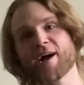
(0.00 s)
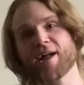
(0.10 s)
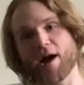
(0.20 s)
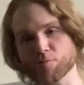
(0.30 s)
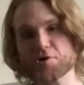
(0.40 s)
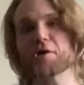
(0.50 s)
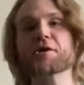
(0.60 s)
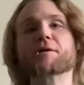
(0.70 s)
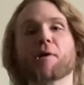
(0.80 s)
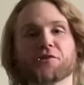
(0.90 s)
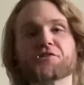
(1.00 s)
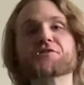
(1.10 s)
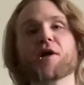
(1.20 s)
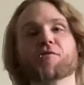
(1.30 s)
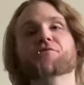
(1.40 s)
I'm talking about
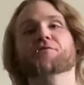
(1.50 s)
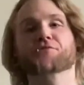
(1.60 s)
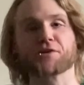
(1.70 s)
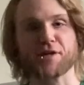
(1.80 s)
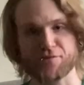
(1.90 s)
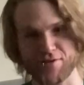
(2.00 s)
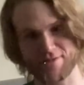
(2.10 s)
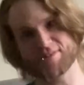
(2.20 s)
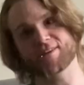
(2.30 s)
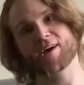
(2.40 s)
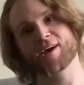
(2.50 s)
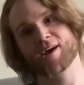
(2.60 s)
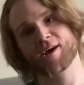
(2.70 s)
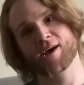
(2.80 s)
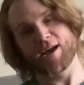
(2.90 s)
self-forgiveness.
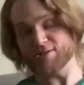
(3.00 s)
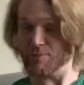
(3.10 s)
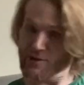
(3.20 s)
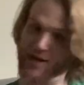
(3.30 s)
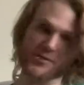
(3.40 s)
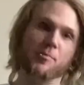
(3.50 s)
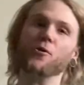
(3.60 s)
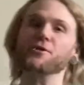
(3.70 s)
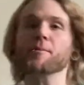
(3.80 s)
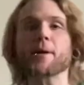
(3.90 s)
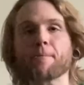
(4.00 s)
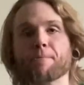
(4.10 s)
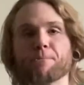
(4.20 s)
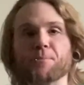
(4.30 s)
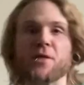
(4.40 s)
It's something that's important to me,
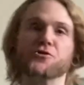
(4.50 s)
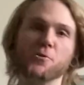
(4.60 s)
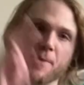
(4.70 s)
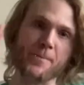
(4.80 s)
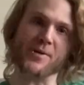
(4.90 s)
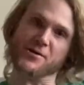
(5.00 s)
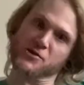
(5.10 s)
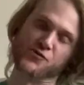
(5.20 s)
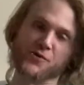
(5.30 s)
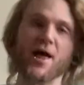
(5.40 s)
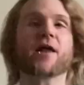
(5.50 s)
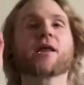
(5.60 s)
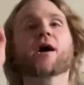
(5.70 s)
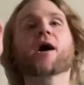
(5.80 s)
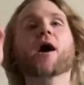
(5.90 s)
and two big pieces for that
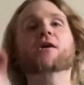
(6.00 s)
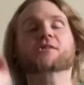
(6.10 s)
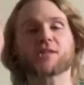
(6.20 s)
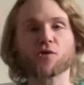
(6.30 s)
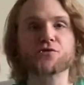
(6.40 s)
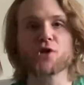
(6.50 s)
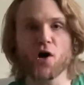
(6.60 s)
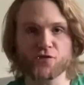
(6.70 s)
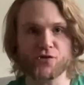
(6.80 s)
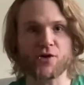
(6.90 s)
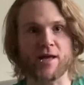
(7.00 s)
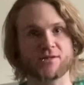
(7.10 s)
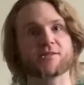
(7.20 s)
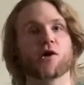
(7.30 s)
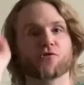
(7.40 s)
are self-love and
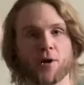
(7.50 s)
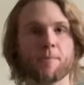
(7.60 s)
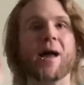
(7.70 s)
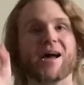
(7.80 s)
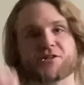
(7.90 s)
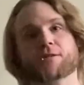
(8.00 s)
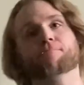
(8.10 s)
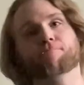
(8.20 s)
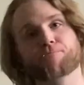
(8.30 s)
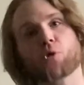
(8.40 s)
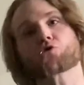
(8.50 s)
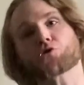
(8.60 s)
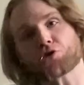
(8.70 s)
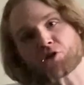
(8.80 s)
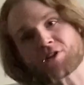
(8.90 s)
self-compassion. Those are
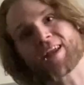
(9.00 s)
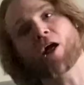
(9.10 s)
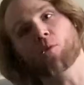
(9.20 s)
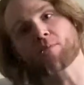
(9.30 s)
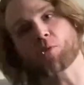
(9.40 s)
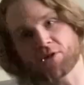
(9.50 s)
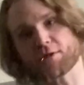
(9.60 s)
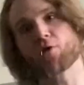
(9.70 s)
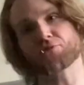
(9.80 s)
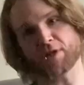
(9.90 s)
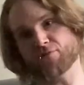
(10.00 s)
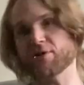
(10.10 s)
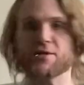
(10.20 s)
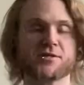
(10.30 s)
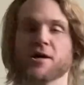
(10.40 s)
things that help me with
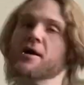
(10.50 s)
self-forgiveness.